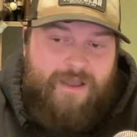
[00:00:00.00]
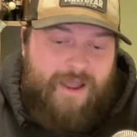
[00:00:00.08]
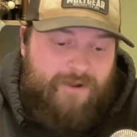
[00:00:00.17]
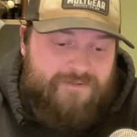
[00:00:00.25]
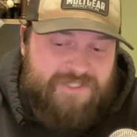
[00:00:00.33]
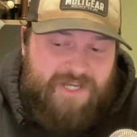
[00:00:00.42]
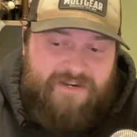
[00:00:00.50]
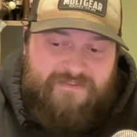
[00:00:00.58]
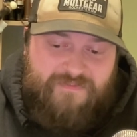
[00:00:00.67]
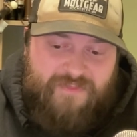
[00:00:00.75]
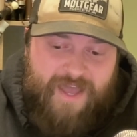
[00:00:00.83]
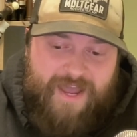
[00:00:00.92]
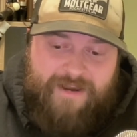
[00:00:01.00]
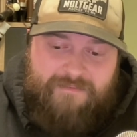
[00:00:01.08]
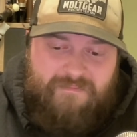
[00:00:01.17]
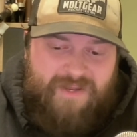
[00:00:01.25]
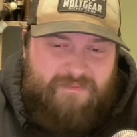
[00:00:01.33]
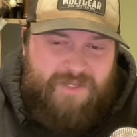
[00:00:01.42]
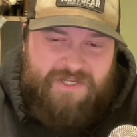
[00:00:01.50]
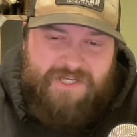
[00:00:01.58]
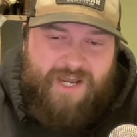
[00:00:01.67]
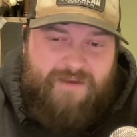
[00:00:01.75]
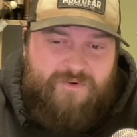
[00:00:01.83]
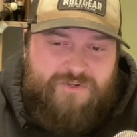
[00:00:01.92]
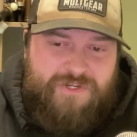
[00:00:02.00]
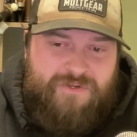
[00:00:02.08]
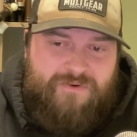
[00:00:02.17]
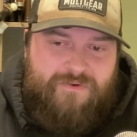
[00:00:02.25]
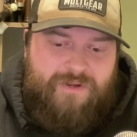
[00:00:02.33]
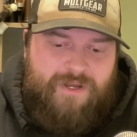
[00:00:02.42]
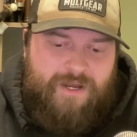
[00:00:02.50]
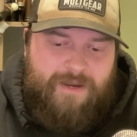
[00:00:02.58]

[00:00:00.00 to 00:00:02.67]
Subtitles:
Outside of that, maybe a time or two,